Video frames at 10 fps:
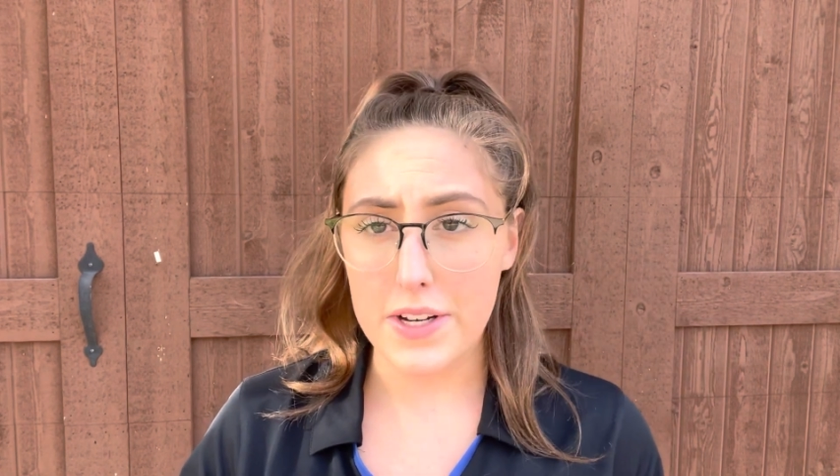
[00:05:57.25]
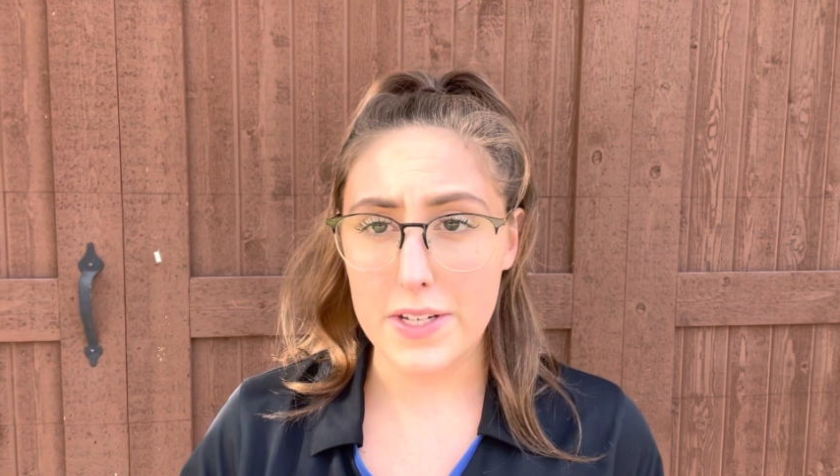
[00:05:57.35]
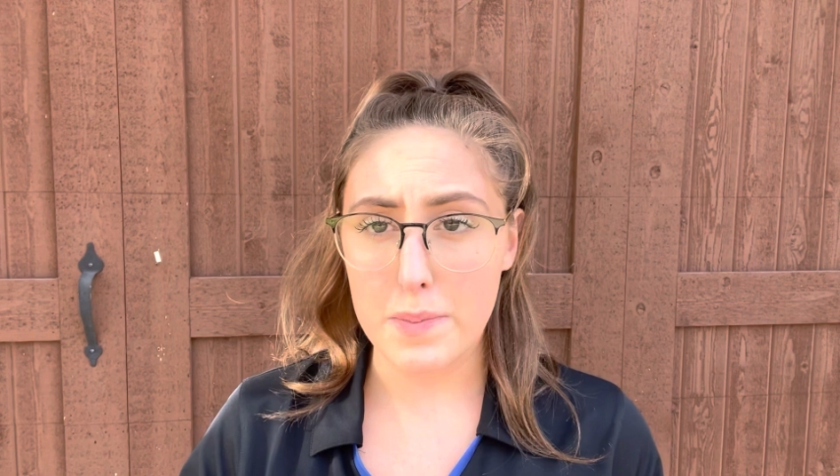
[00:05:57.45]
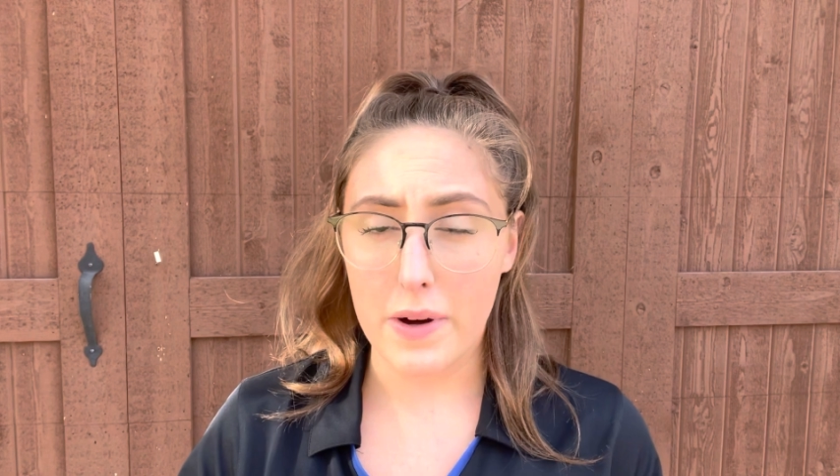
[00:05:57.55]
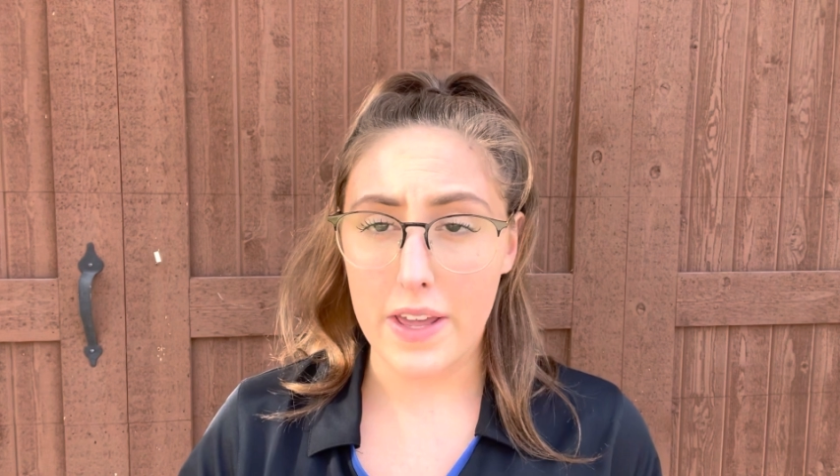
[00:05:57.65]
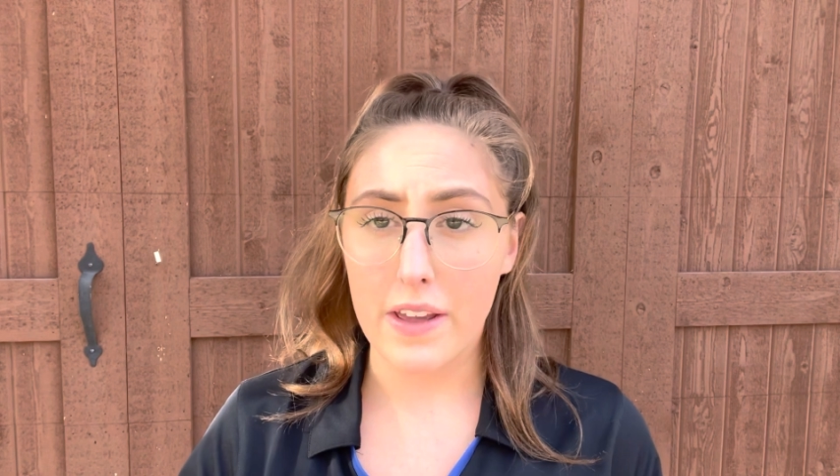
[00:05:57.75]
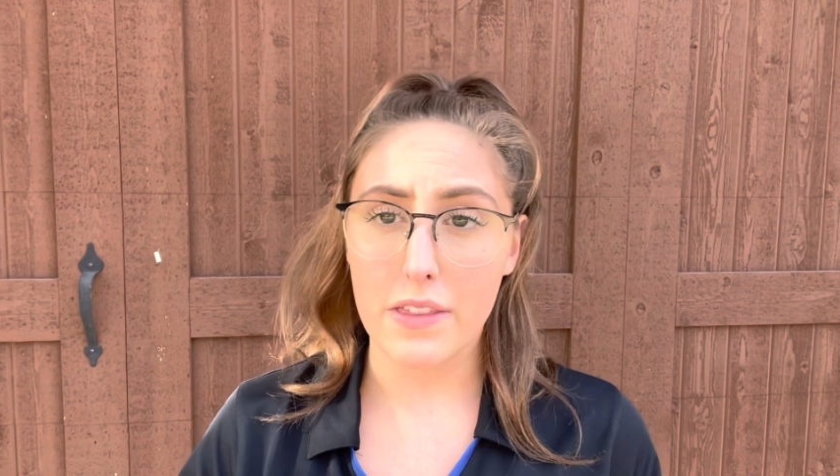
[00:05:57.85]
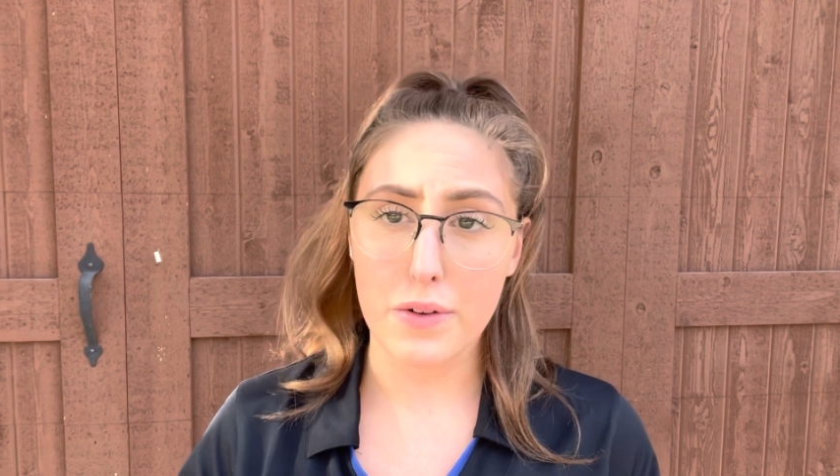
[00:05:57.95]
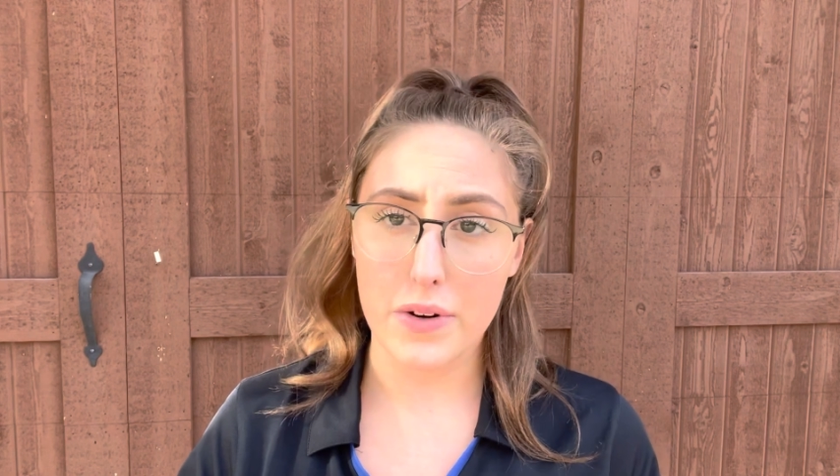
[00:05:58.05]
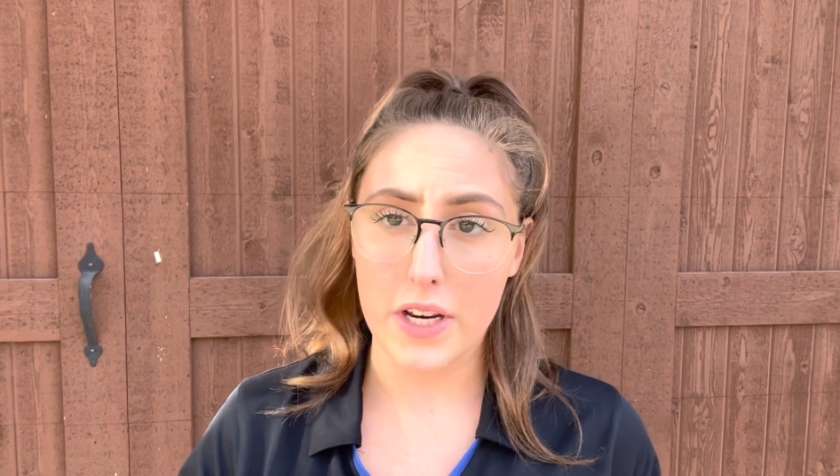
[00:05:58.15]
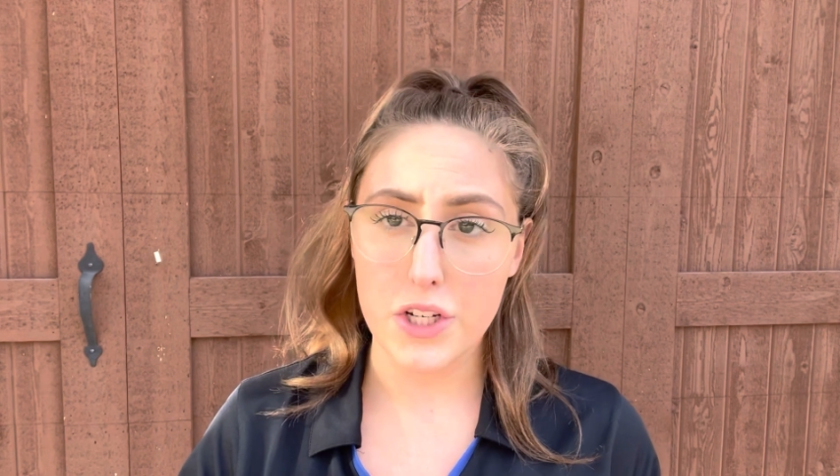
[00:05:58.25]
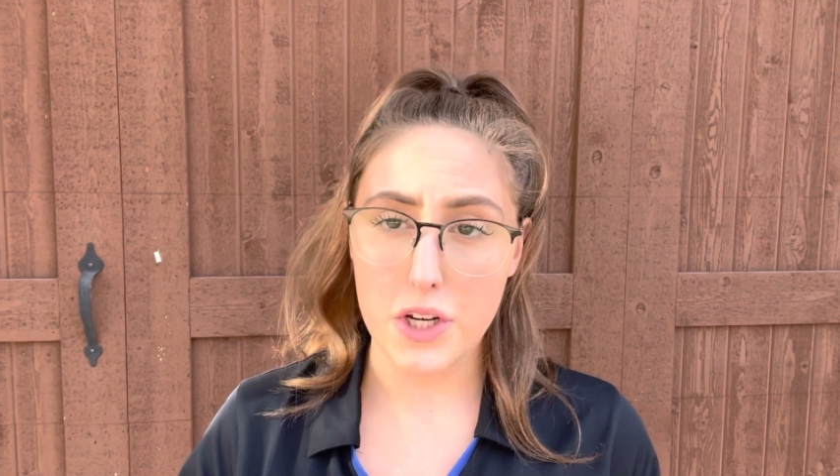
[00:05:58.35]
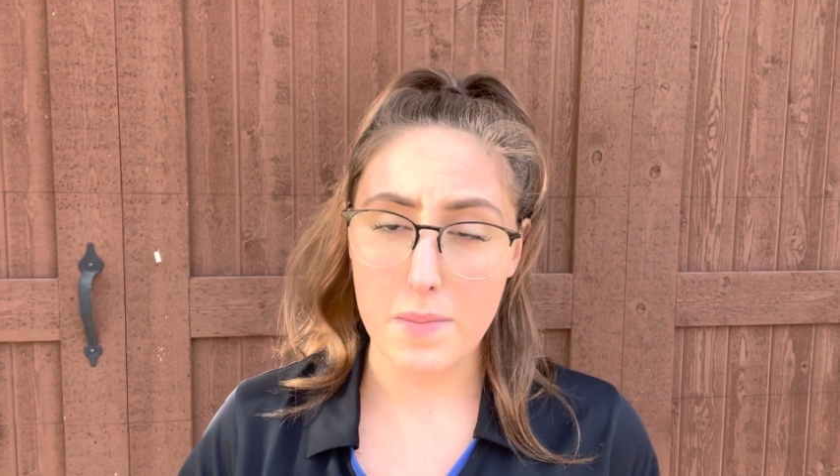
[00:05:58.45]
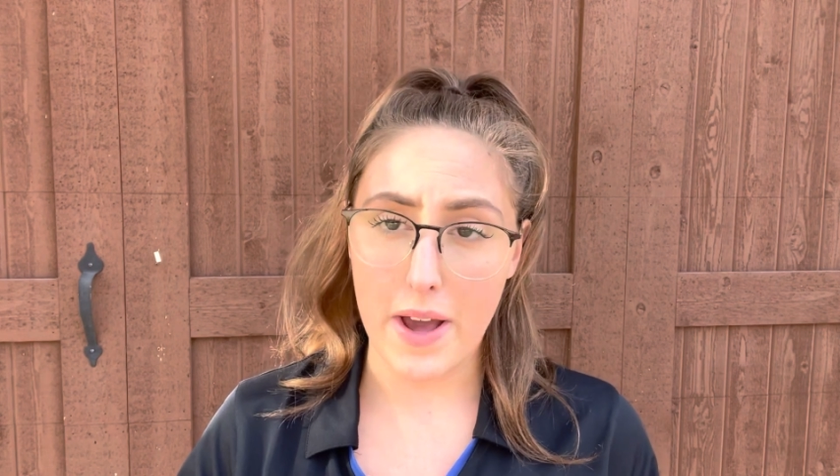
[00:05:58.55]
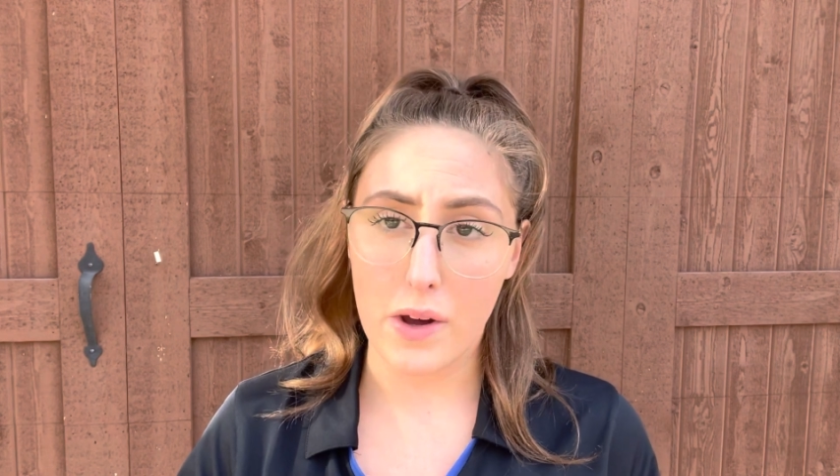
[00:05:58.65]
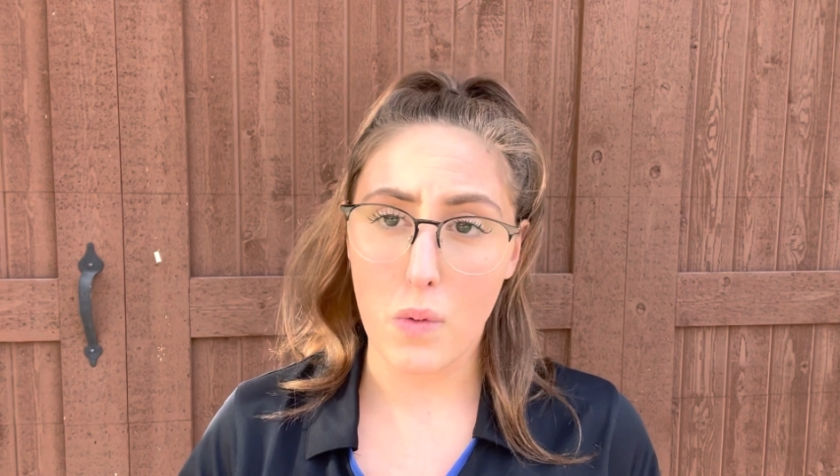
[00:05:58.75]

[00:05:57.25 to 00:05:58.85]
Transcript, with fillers: displaying through an HDMI